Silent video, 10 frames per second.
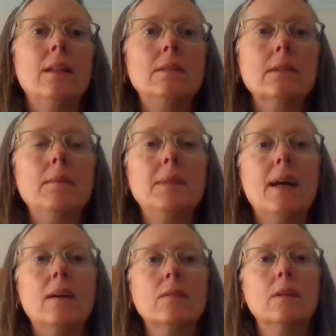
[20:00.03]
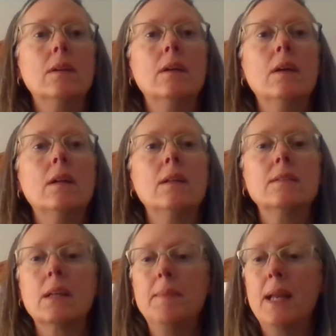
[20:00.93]
let's come down.
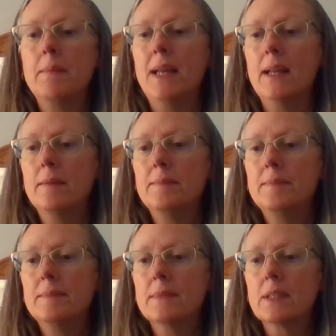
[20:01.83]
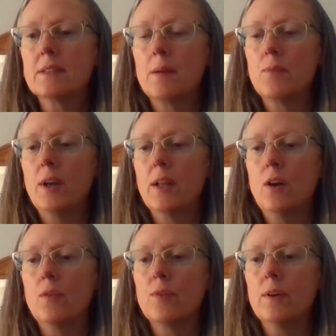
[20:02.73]
Let's come out of me. because I'm
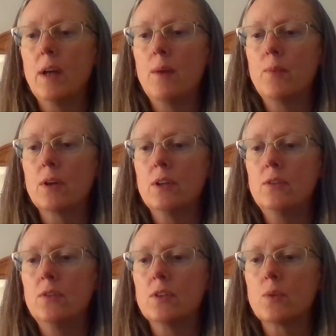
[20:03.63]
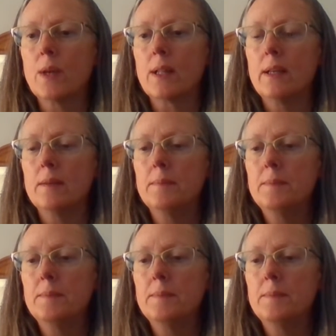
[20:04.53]
running over and we're going to do this quickly,